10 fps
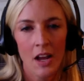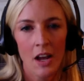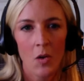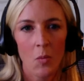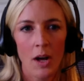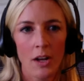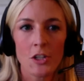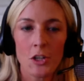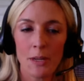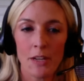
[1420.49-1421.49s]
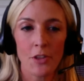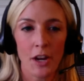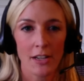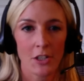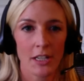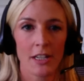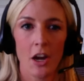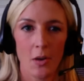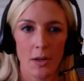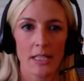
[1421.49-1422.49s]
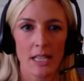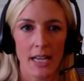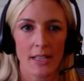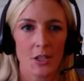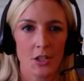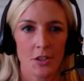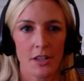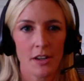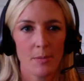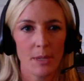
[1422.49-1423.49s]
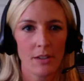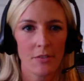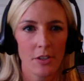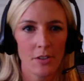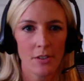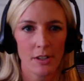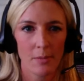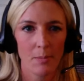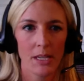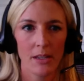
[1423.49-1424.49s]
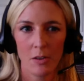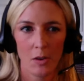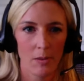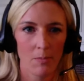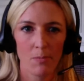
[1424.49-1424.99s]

Well, do you mean if they're actually going to go inside the studio and be interviewed, or